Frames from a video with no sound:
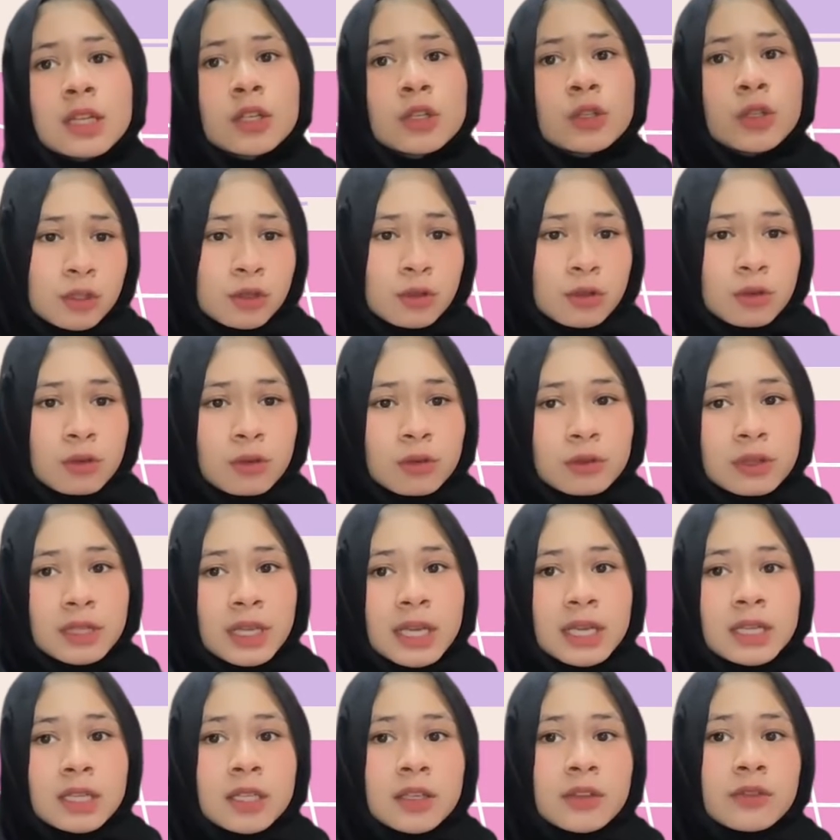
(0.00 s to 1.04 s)
Did you know
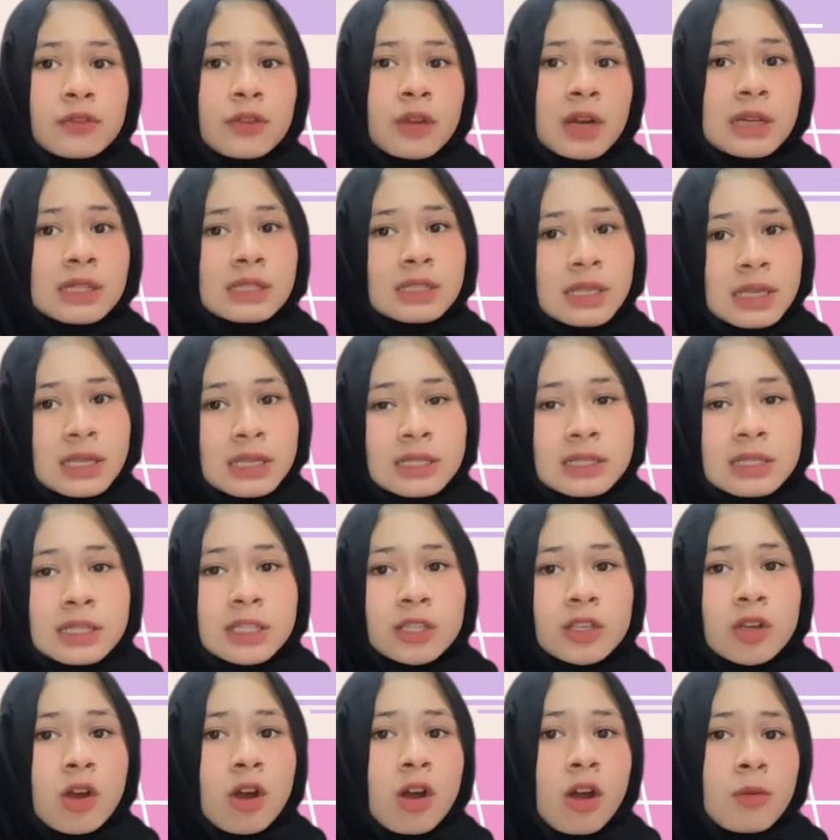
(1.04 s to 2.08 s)
that if you are
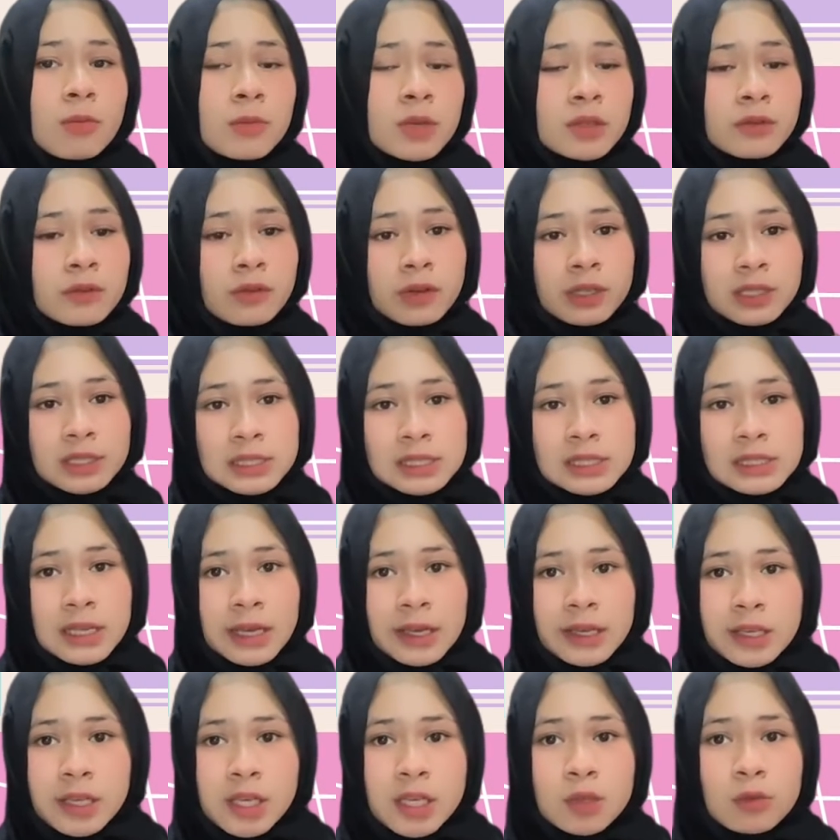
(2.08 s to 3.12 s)
changing your omnivorous
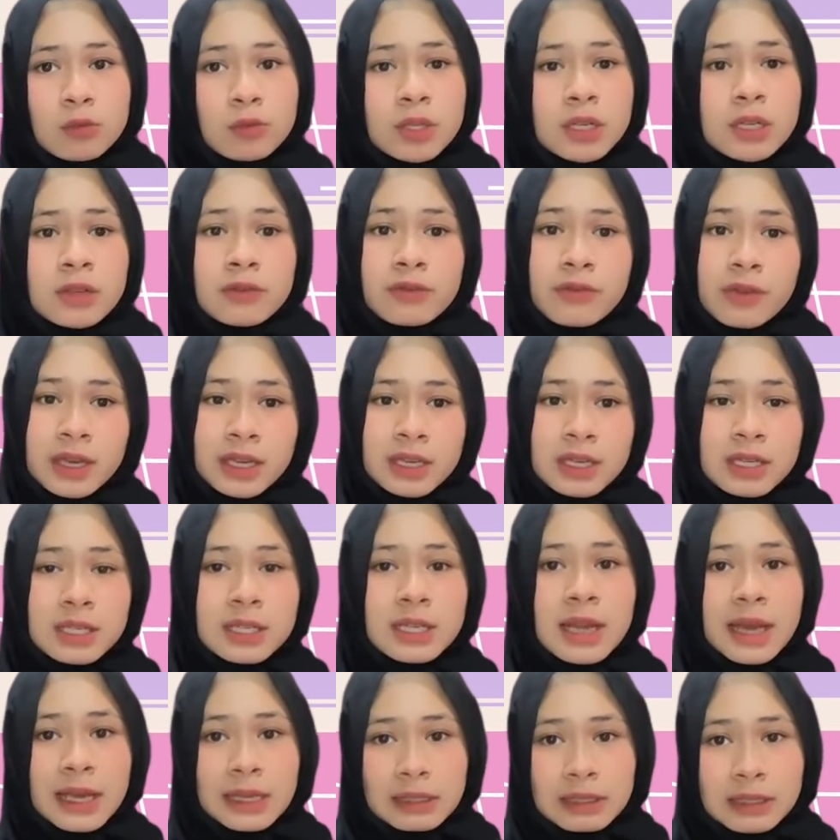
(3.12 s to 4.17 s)
diet with a vegan
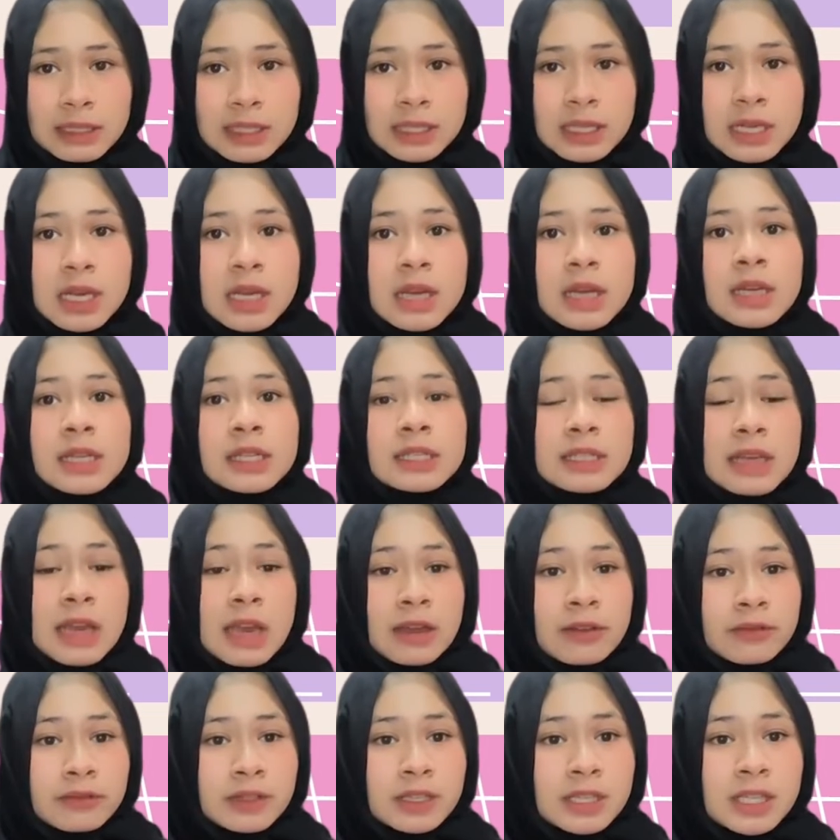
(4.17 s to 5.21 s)
diet, the
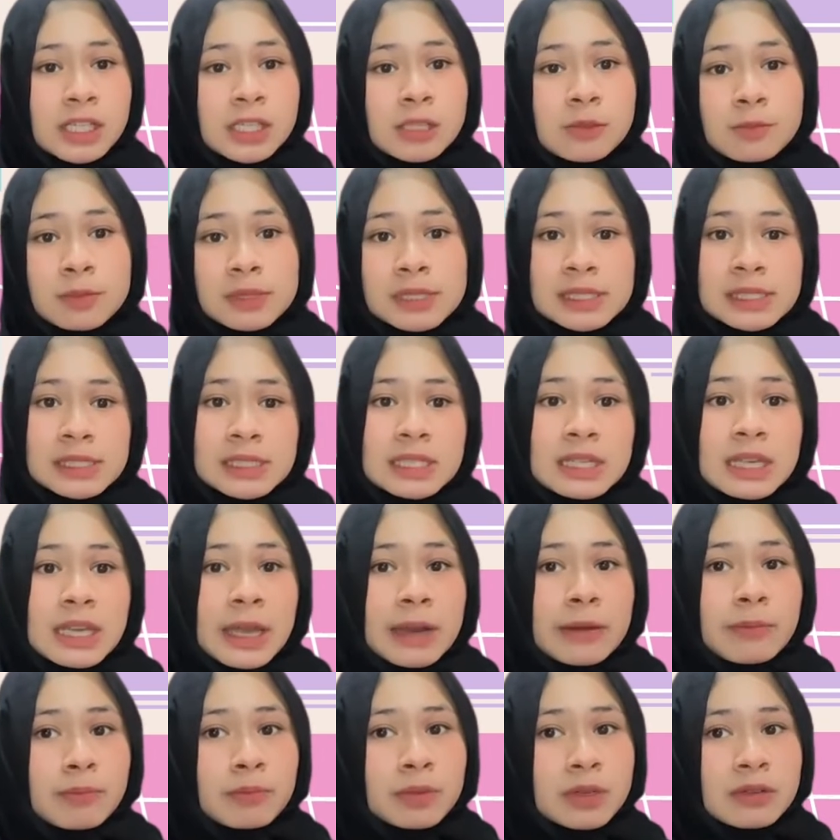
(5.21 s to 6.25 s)
average person
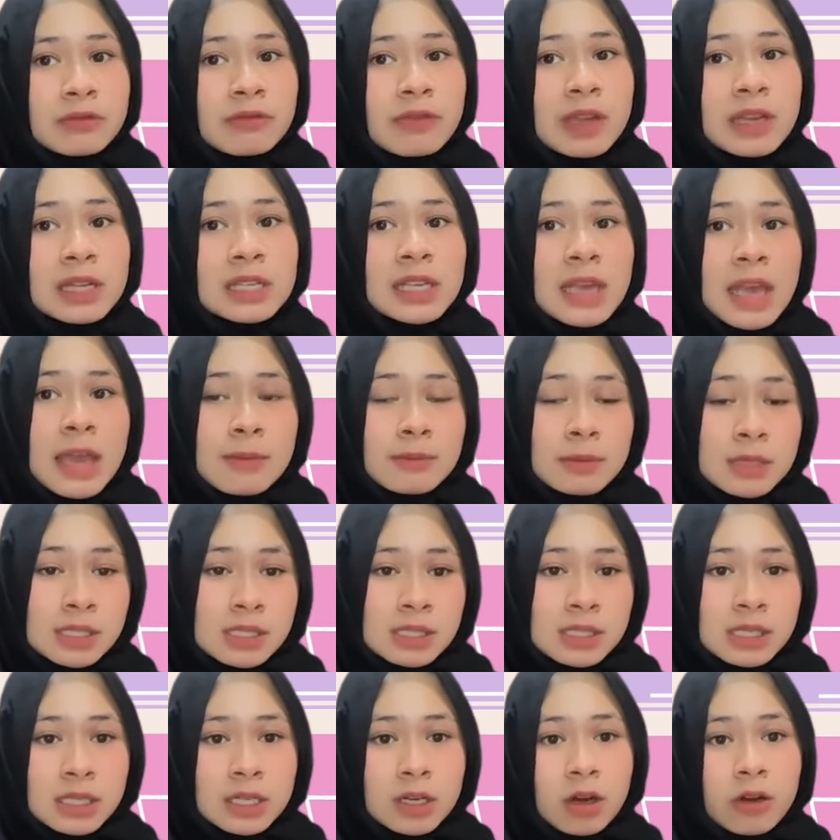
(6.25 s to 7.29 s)
can prevent the
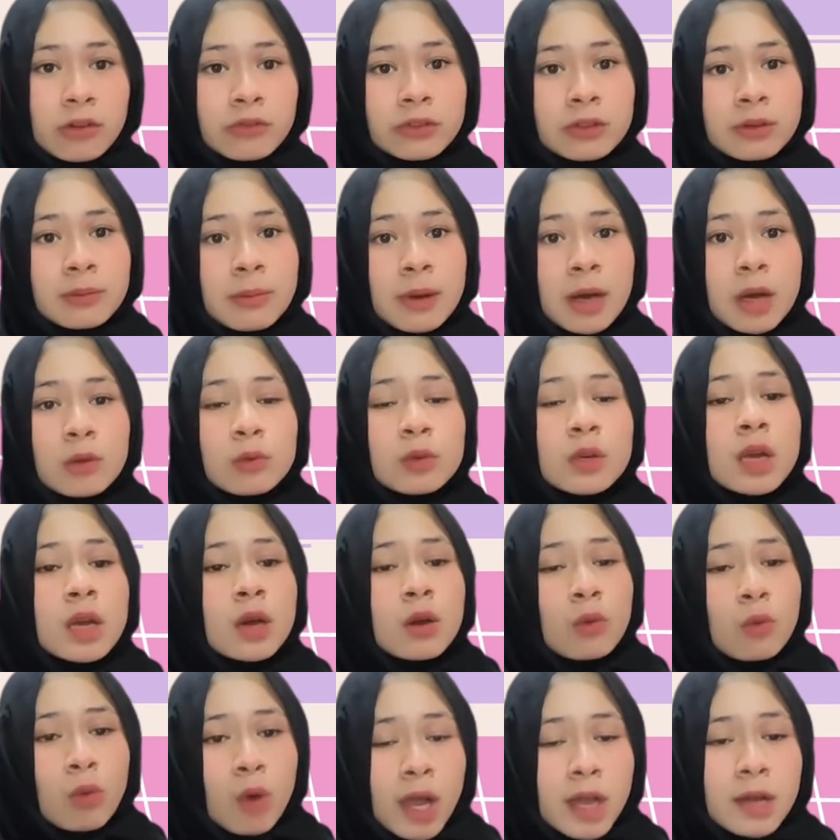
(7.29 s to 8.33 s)
emission of about
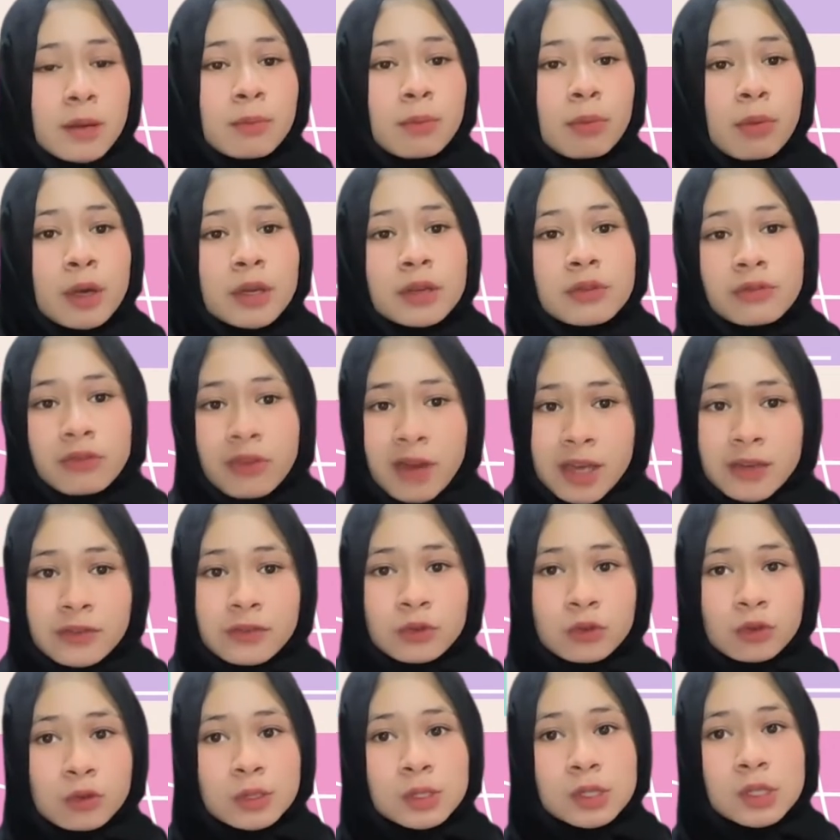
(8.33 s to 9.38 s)

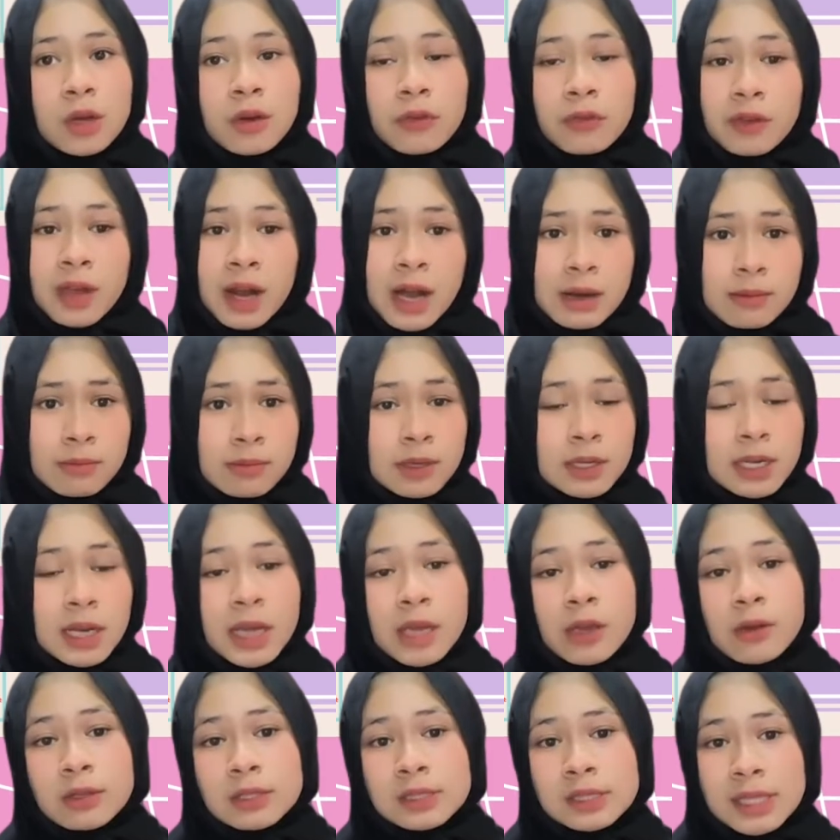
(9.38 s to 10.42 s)
1.5 tons of carbon
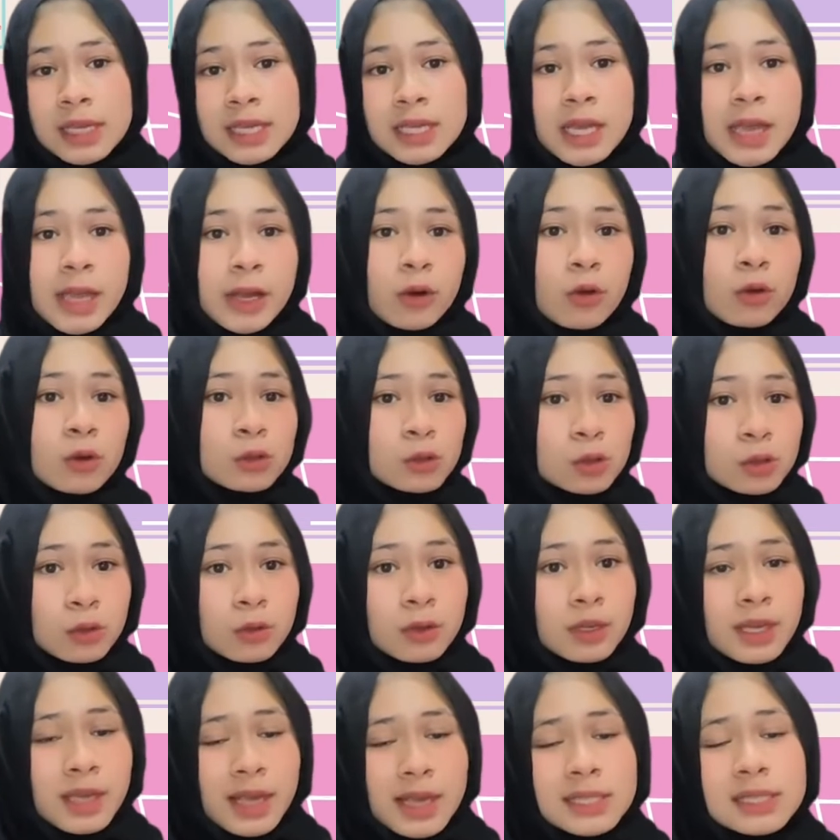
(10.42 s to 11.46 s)
dioxide and
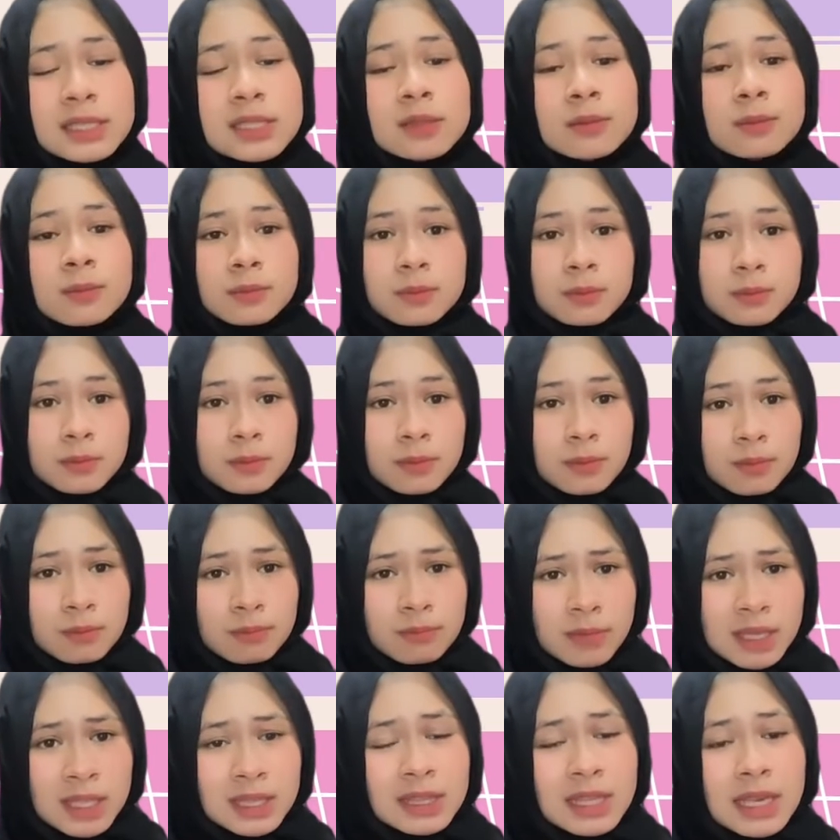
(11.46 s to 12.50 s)
also gas
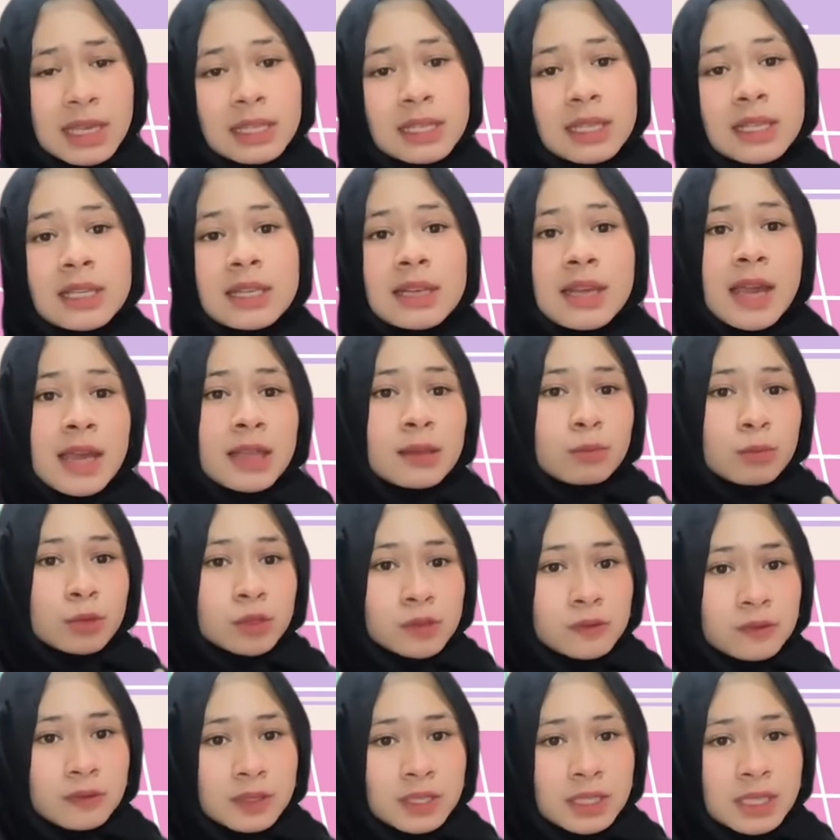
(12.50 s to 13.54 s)
methane in the
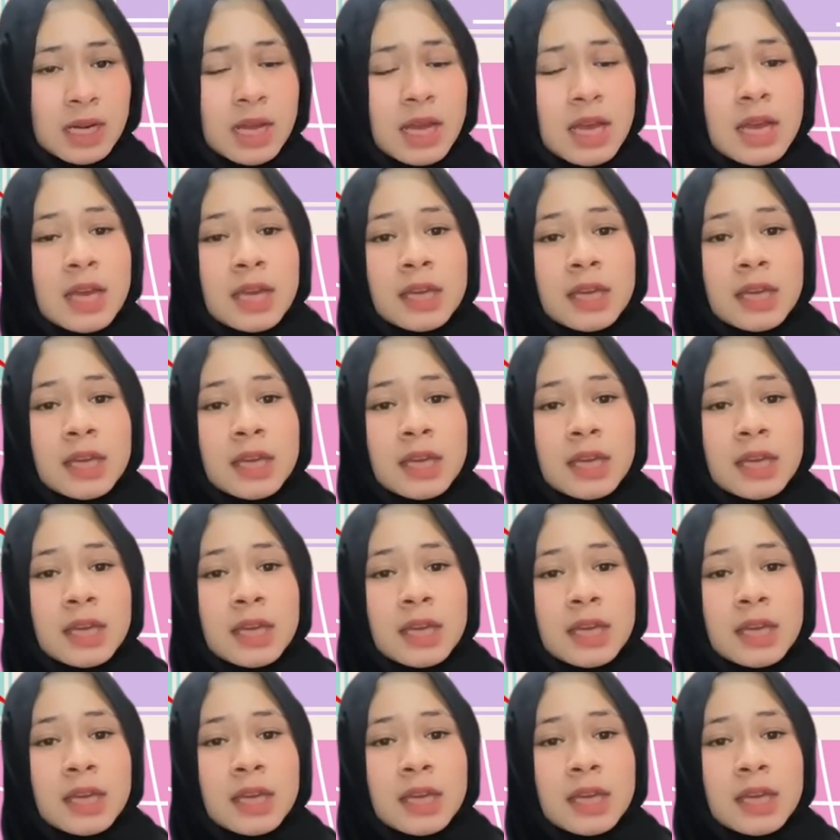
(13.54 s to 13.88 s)
atmosphere?